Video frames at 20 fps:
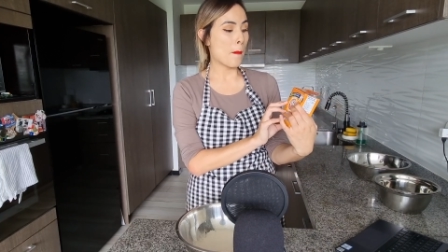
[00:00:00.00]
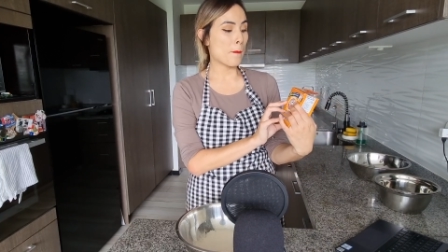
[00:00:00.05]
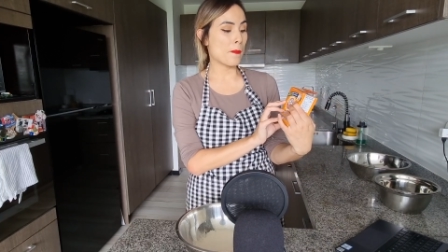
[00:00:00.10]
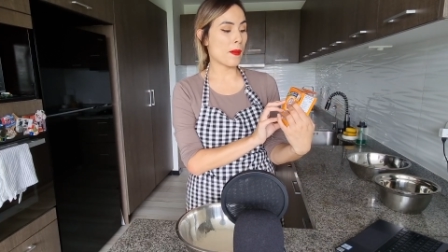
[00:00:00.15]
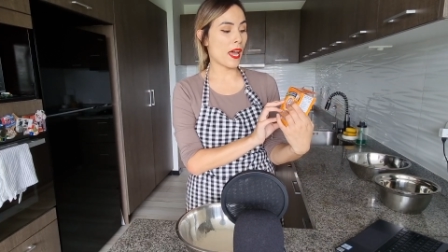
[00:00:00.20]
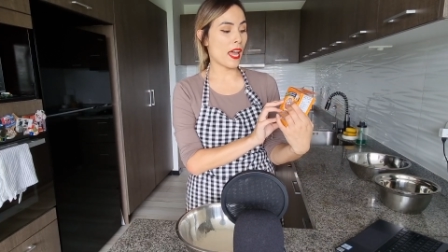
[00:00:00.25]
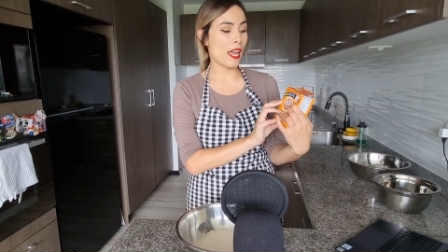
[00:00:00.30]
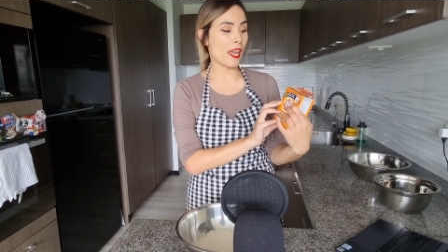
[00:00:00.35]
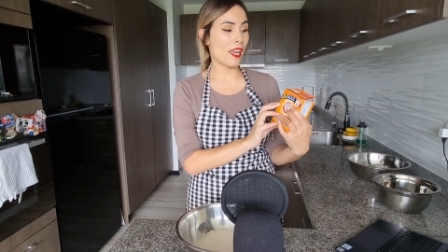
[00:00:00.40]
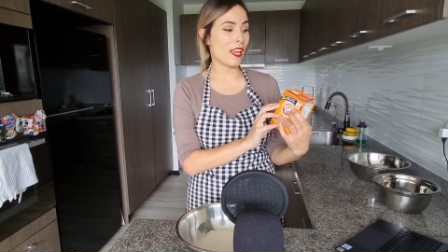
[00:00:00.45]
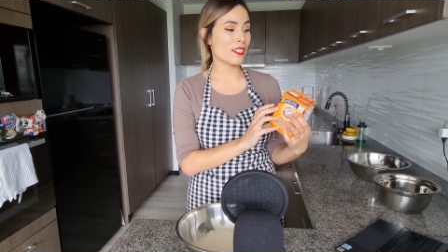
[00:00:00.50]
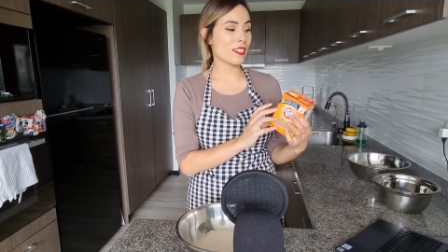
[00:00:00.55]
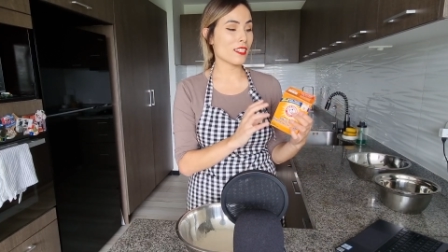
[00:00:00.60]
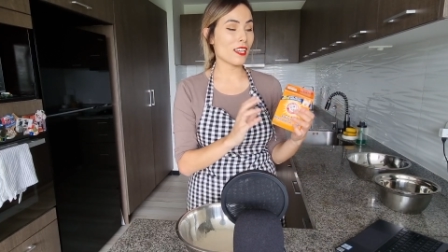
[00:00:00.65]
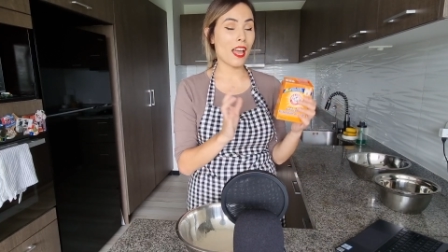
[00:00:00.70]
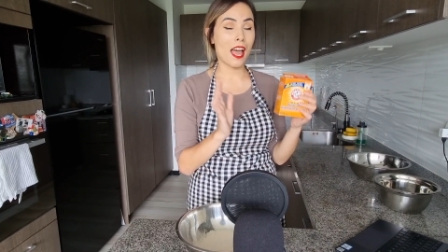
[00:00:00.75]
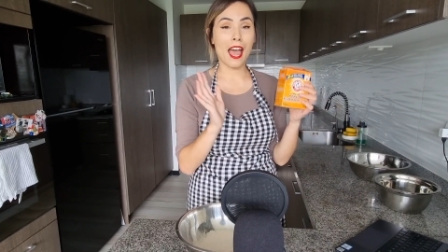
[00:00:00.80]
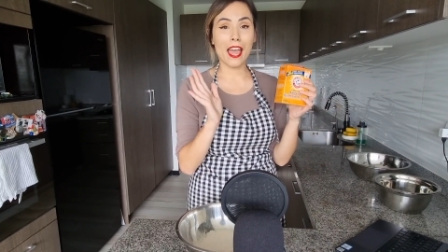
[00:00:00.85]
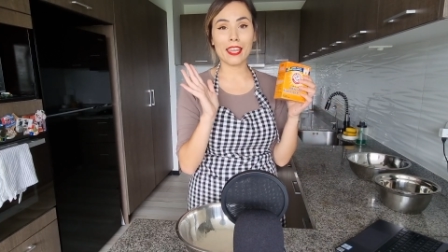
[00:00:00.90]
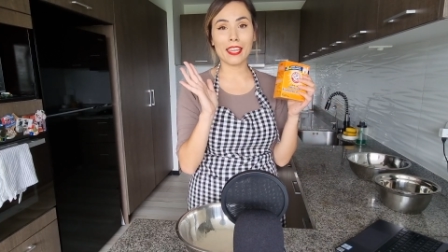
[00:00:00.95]
but
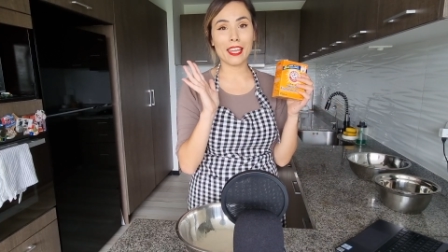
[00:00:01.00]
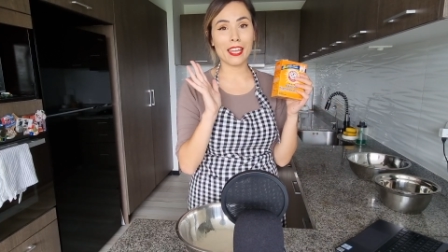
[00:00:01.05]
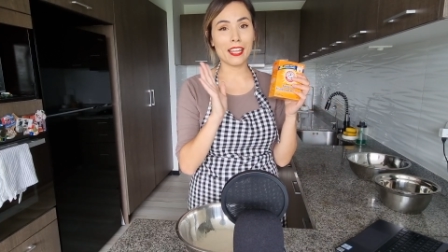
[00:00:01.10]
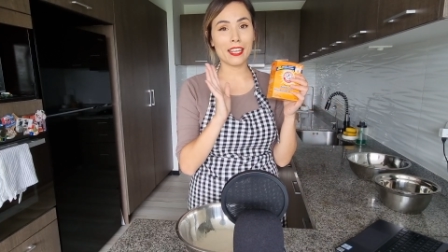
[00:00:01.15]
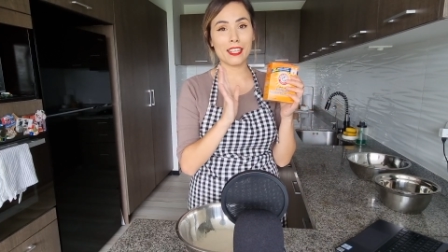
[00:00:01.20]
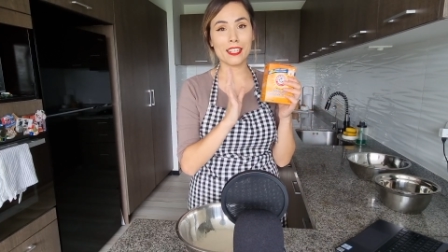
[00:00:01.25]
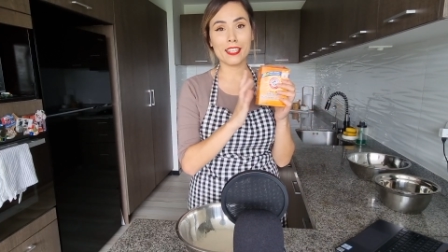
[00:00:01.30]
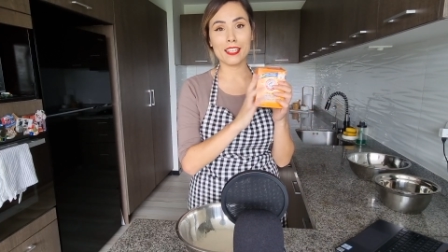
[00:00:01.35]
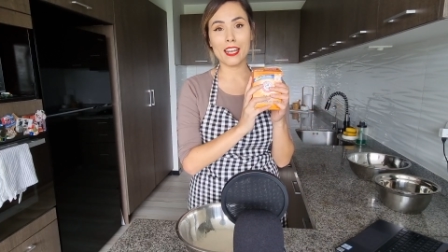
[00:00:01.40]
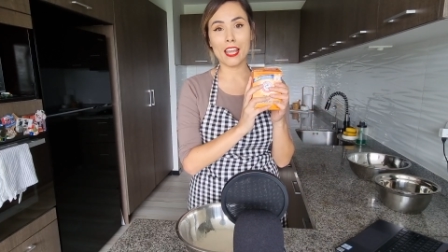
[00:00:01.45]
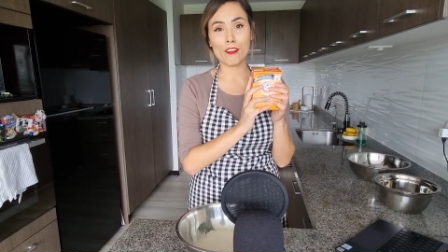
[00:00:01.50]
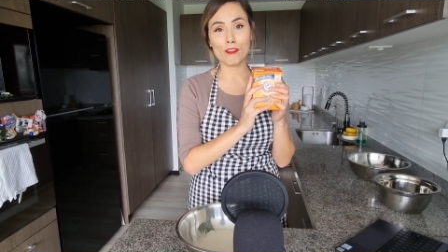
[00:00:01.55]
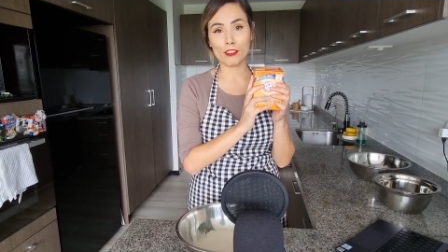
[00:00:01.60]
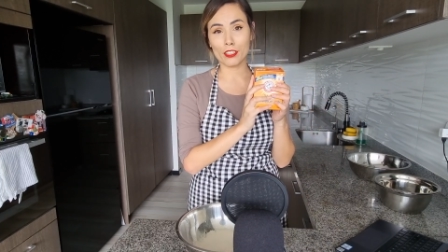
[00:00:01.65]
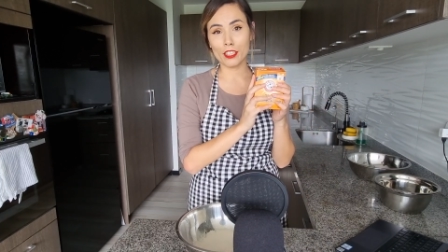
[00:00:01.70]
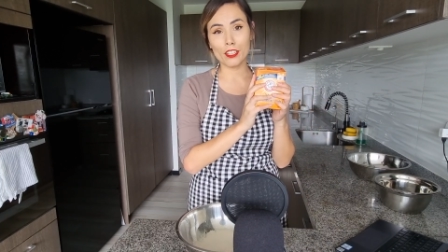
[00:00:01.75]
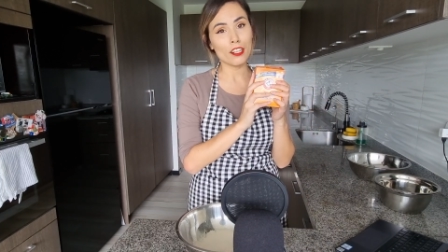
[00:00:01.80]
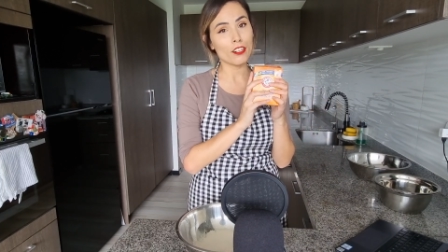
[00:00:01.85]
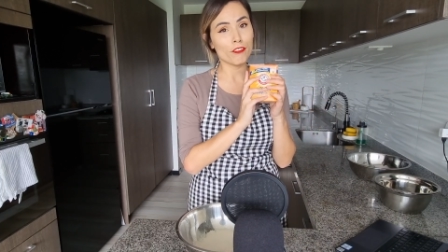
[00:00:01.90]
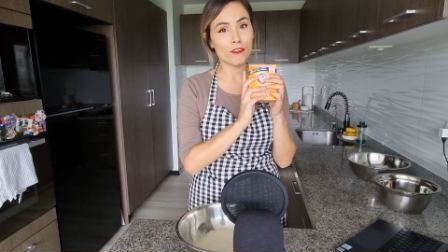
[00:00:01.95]
I can
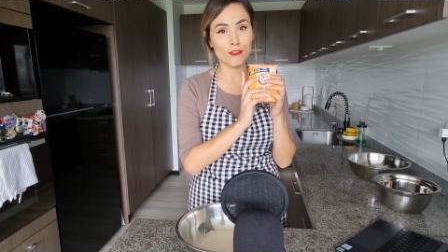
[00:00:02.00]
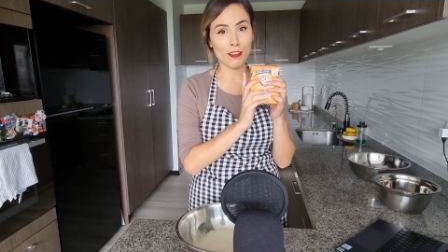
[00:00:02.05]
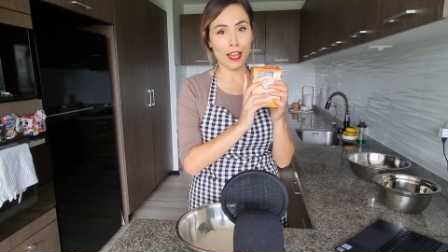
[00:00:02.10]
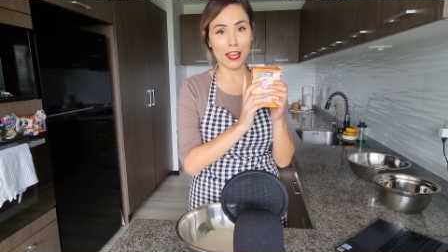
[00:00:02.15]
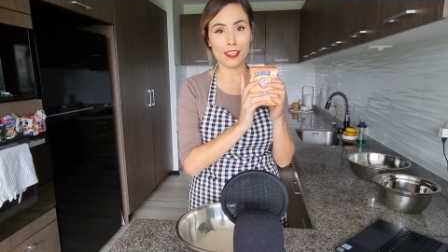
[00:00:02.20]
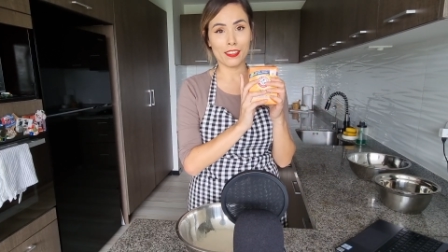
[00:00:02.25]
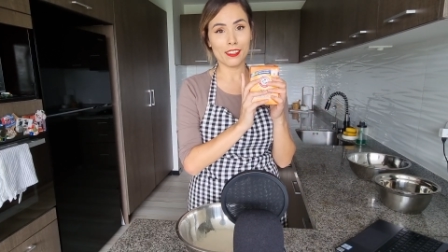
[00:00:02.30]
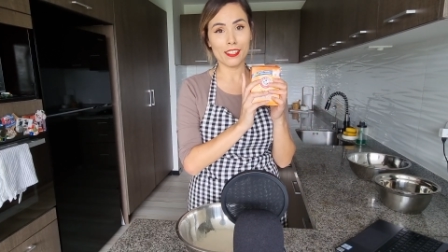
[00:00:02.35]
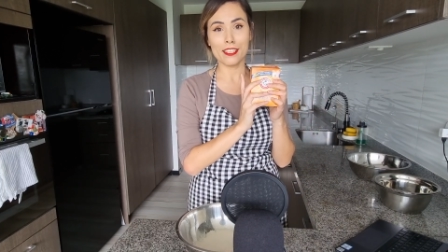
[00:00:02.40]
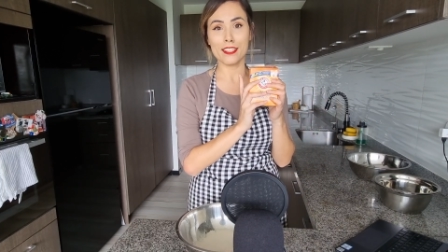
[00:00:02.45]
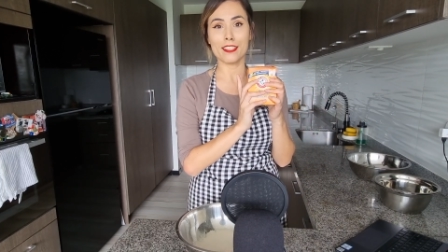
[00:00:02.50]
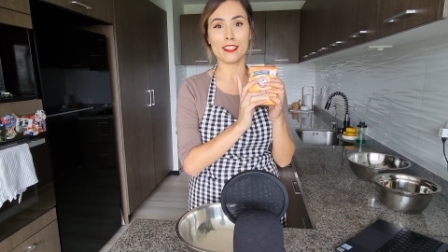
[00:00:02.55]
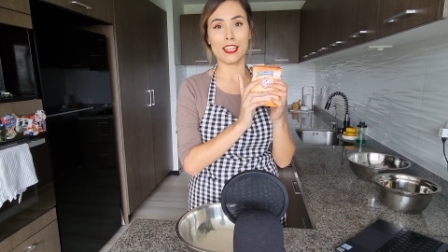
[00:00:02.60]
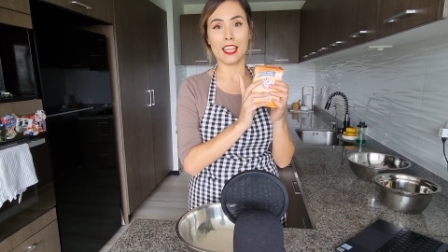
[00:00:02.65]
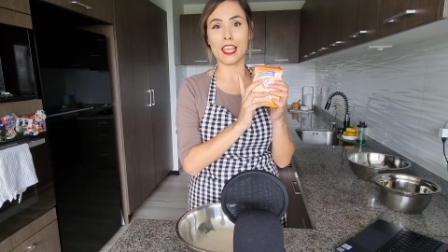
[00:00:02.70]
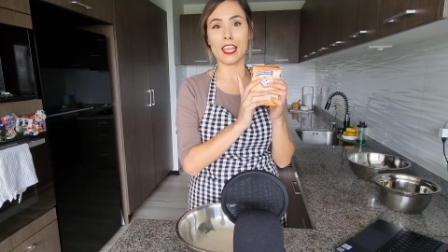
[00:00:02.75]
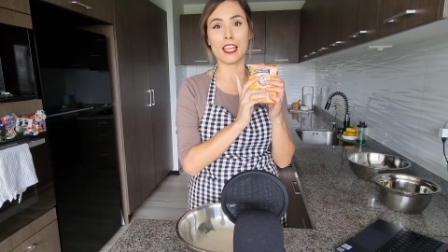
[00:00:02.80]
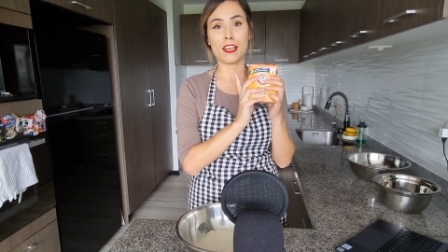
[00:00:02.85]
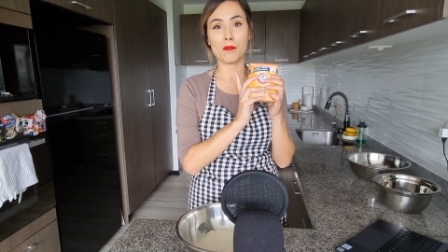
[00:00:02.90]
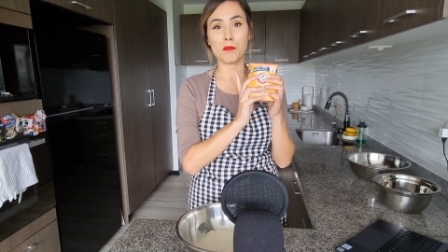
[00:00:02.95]
never find this
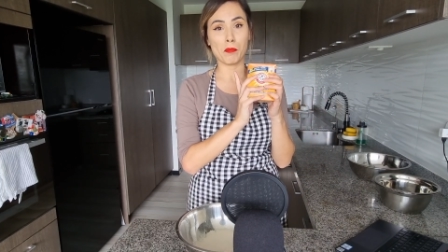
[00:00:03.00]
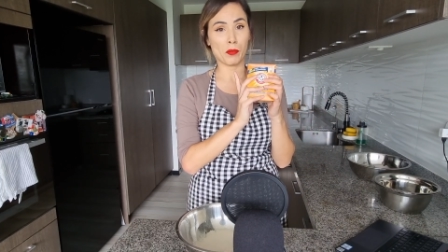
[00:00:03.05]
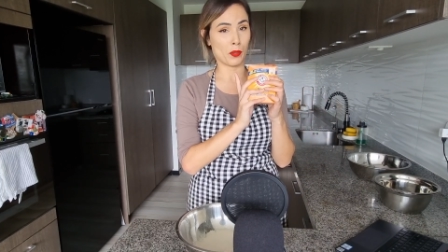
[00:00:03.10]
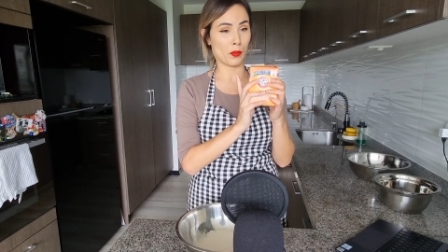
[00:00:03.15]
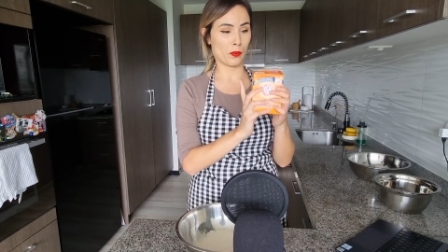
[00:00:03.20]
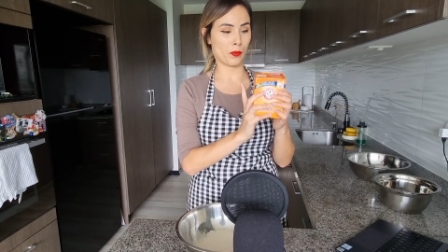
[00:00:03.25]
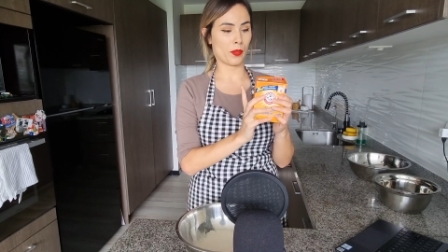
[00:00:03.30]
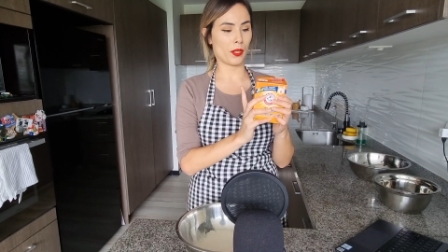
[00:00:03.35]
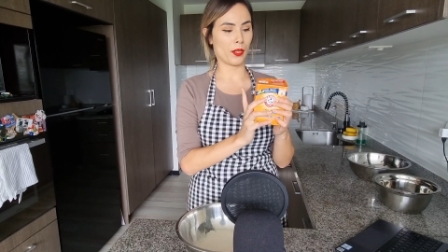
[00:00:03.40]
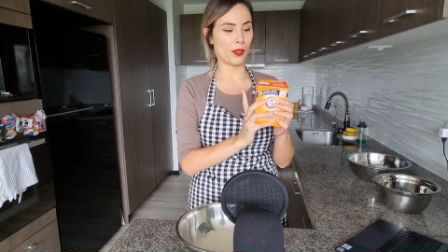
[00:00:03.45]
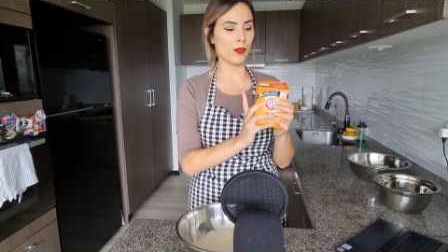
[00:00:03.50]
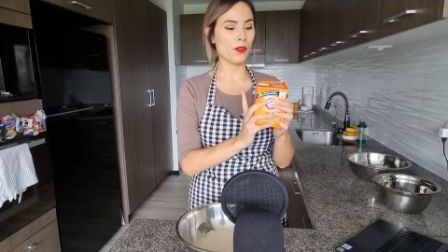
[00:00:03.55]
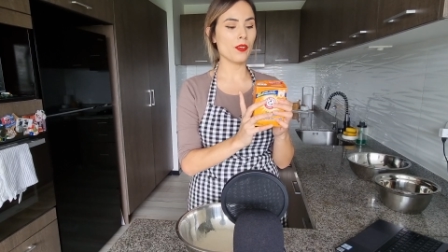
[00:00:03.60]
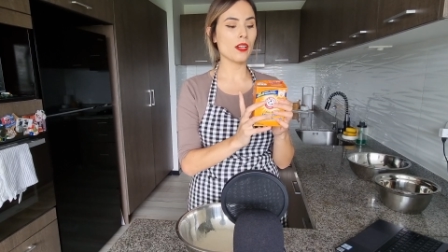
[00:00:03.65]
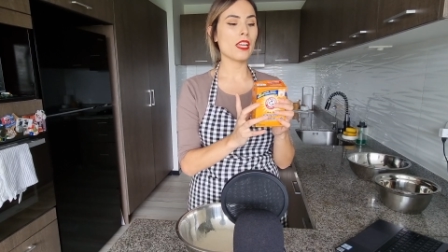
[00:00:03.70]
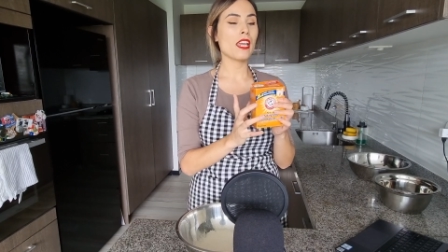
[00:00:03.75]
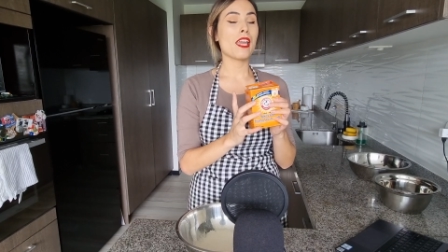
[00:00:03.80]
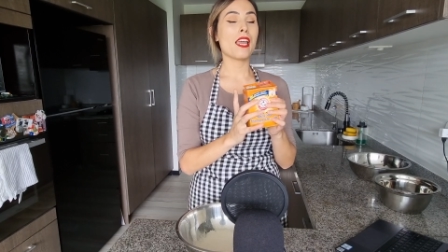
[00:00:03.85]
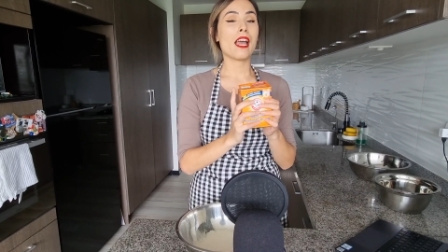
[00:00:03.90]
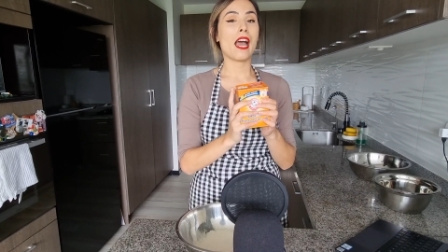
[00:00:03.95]
in Peru.